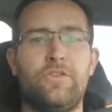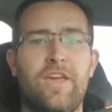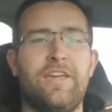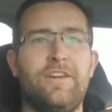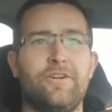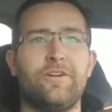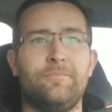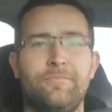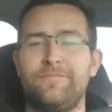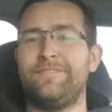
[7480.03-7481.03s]
Can't hear
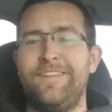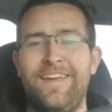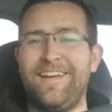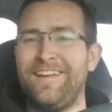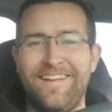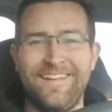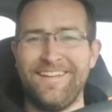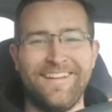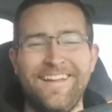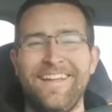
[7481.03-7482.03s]
them. Yeah,
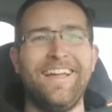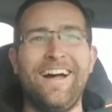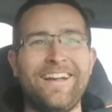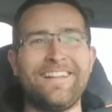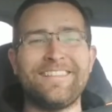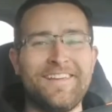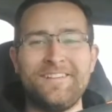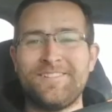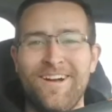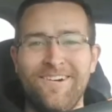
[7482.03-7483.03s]
I didn't
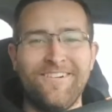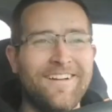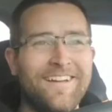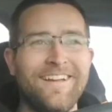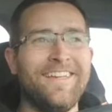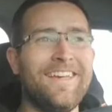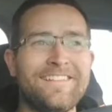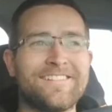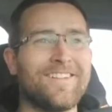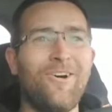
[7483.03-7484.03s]
think so.
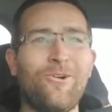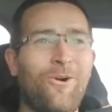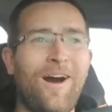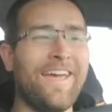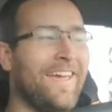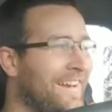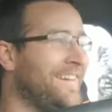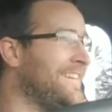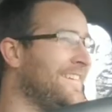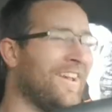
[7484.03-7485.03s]
It's so quiet.
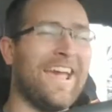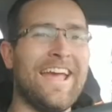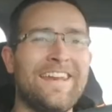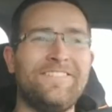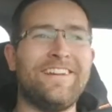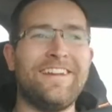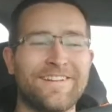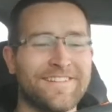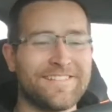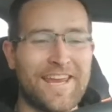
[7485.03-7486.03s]
You can't even
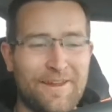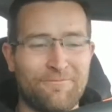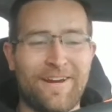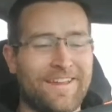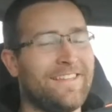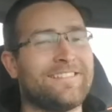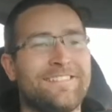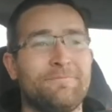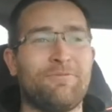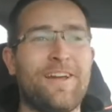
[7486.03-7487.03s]
hear the Jake brake. It's
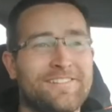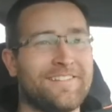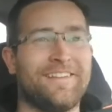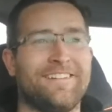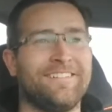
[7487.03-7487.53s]
depressing.